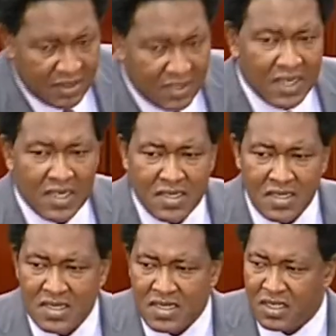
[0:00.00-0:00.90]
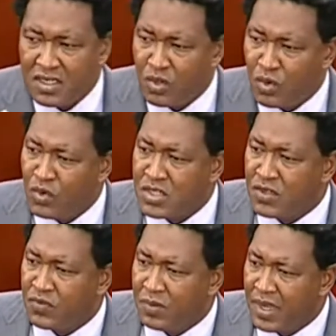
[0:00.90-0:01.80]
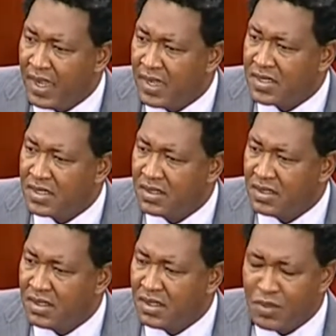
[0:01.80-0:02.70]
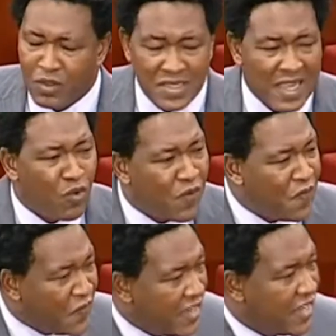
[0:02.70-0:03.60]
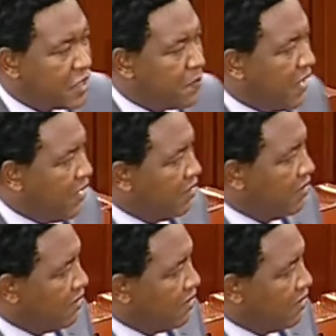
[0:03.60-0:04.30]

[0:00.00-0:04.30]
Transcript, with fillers: tears started oozing from my eyes because I could feel his pain.